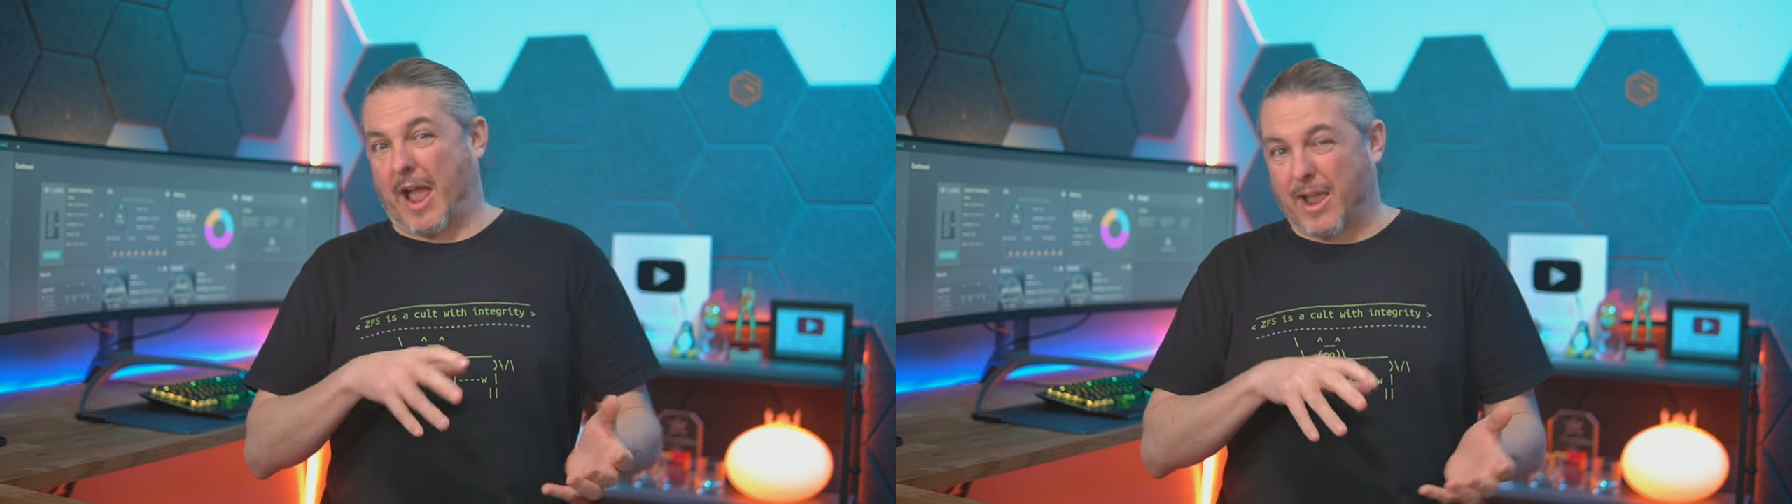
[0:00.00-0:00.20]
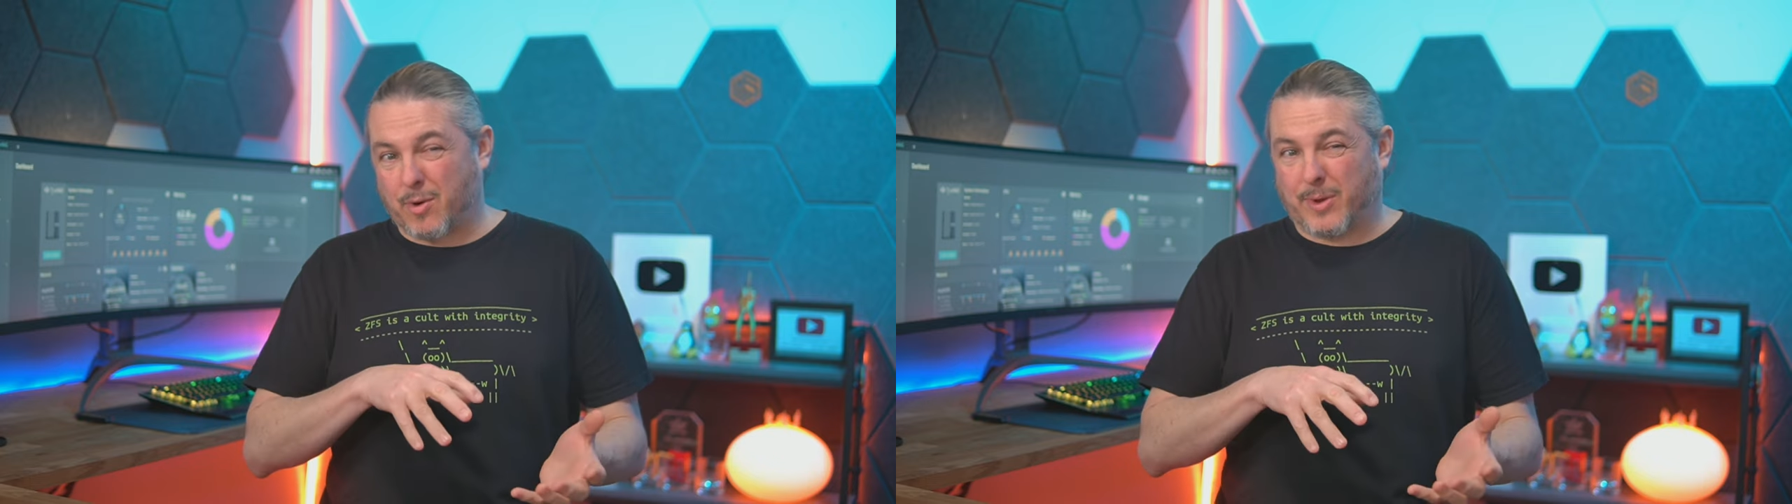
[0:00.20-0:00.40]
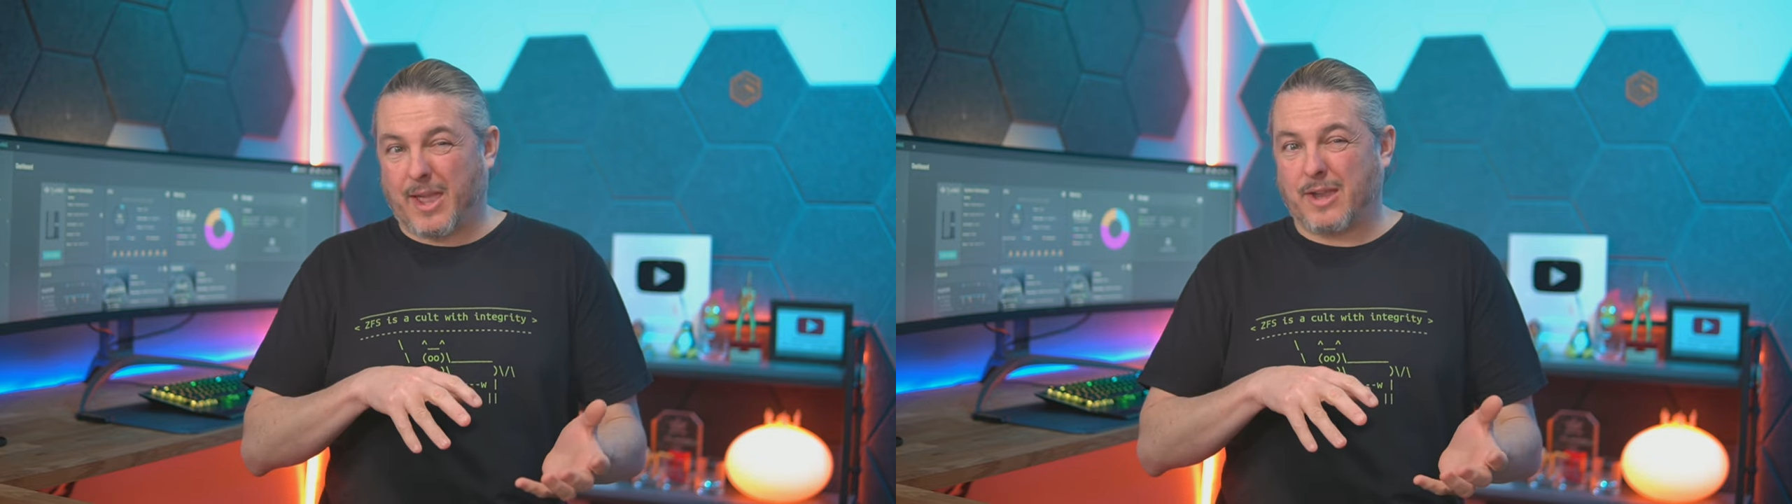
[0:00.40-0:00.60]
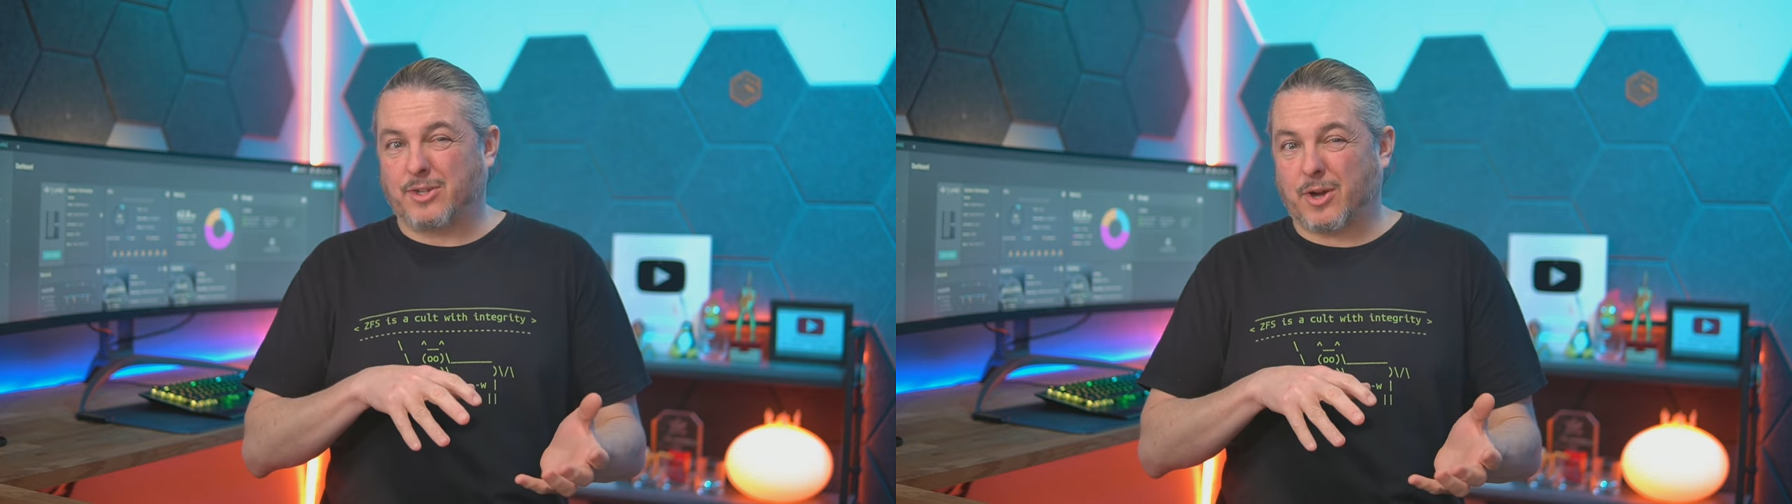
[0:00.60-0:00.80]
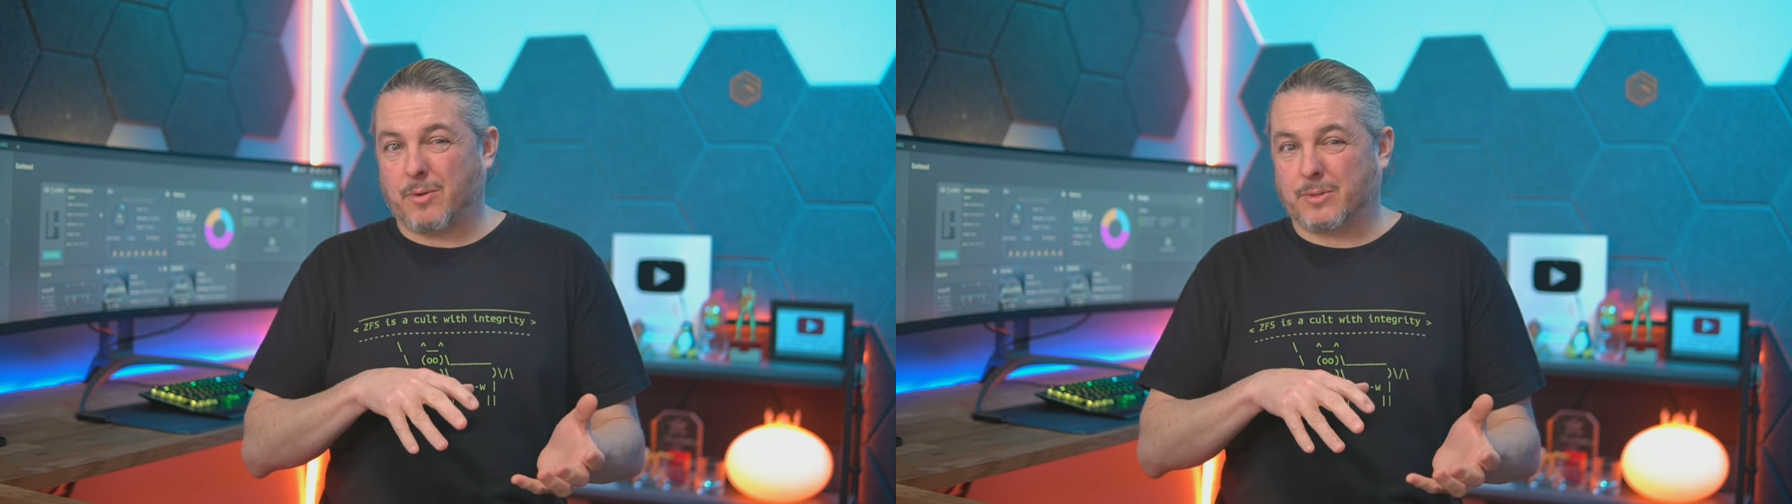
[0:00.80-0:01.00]

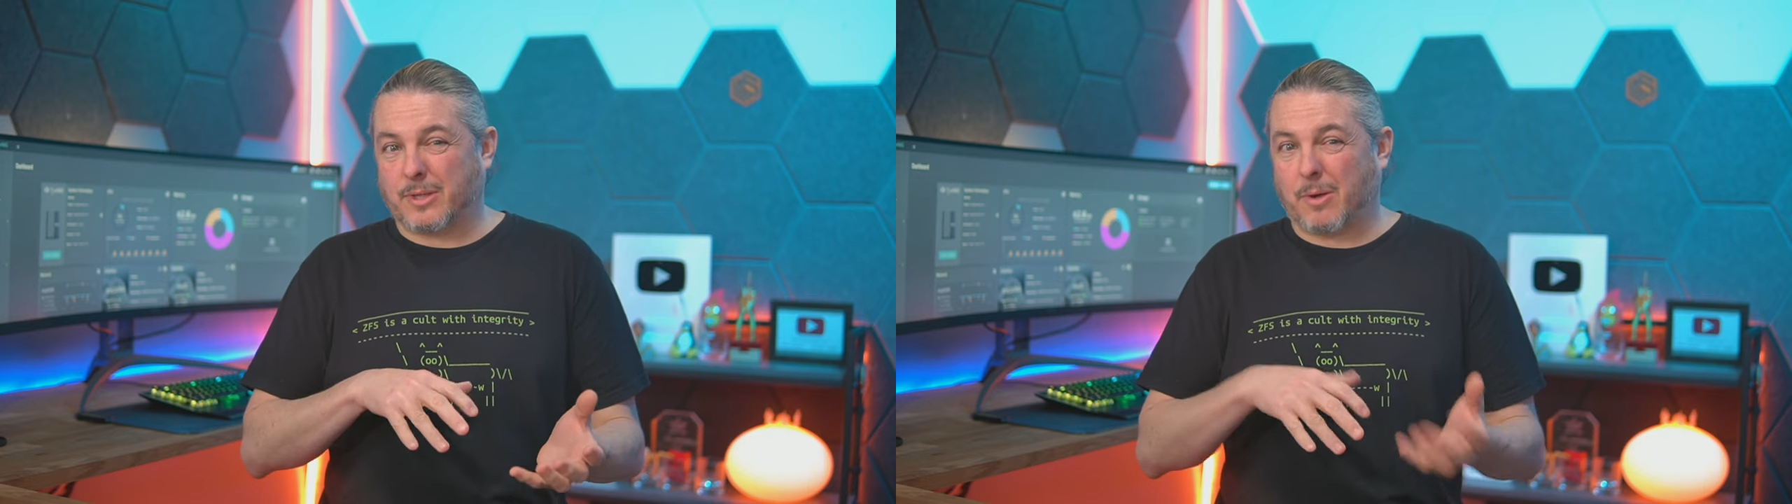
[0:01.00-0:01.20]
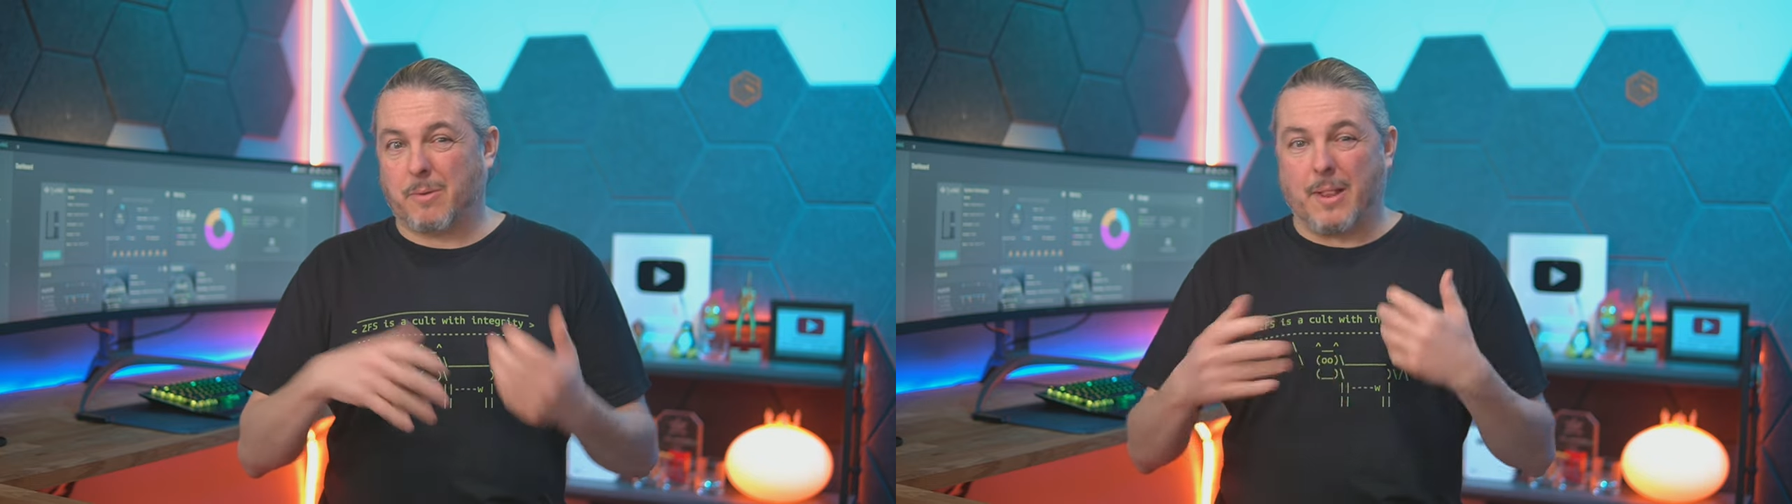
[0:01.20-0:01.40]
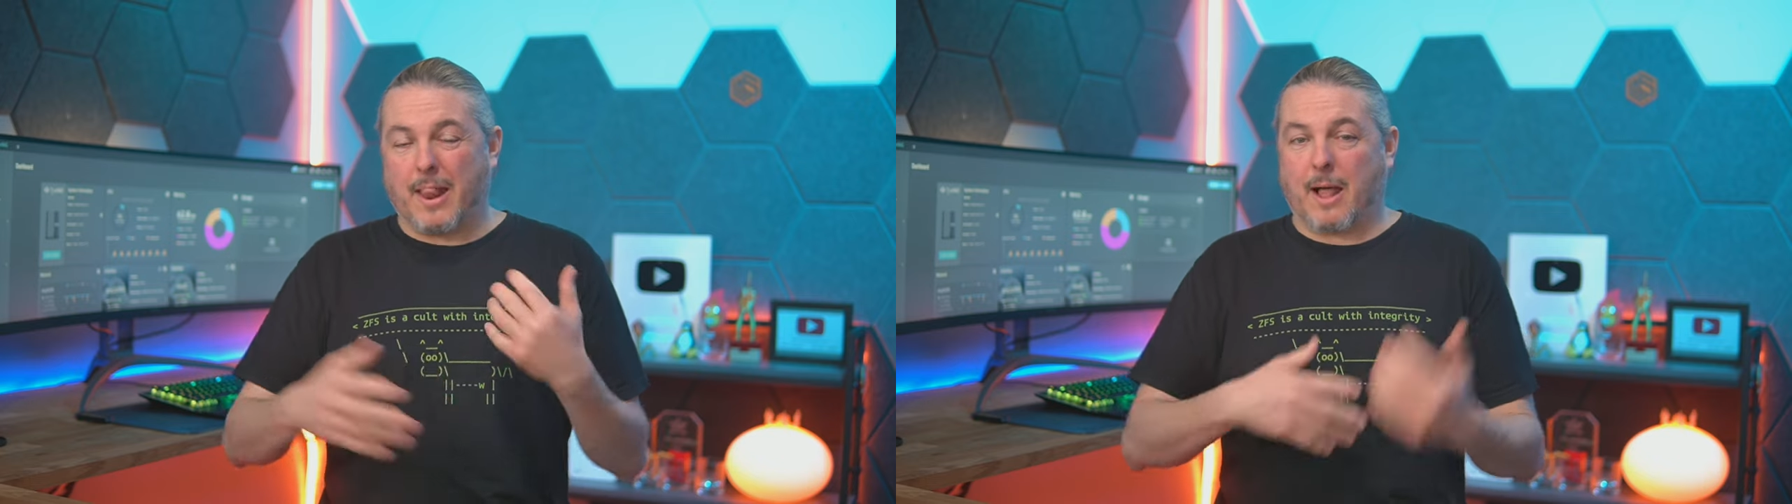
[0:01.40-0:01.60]
iocage goes though,